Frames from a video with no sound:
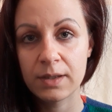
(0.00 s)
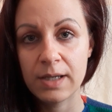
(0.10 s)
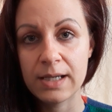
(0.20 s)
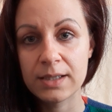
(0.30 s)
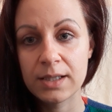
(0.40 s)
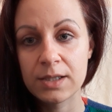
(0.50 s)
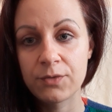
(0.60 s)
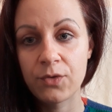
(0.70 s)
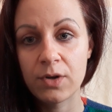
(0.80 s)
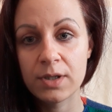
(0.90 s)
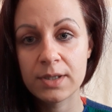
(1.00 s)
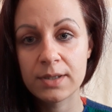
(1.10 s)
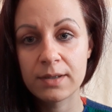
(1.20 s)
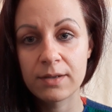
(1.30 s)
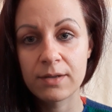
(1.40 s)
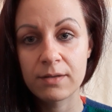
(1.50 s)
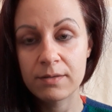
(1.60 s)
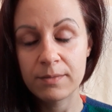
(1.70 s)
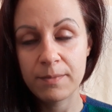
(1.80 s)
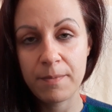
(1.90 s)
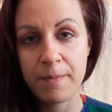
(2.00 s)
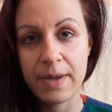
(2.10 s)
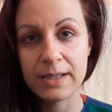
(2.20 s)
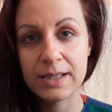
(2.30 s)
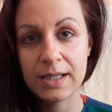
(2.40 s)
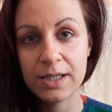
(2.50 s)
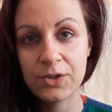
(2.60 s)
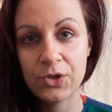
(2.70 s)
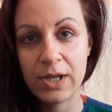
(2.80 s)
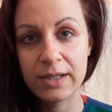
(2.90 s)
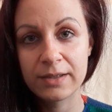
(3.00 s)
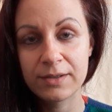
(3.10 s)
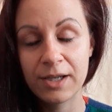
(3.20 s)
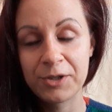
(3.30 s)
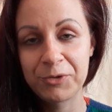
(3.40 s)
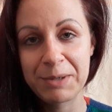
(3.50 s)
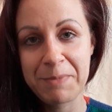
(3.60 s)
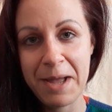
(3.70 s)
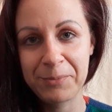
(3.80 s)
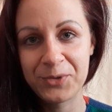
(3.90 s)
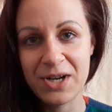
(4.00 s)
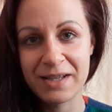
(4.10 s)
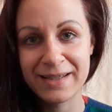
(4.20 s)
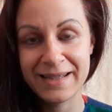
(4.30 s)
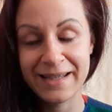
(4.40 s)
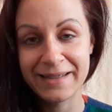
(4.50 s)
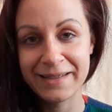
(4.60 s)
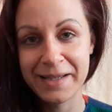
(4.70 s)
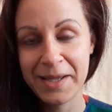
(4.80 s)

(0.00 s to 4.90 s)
as this first message and remembrance that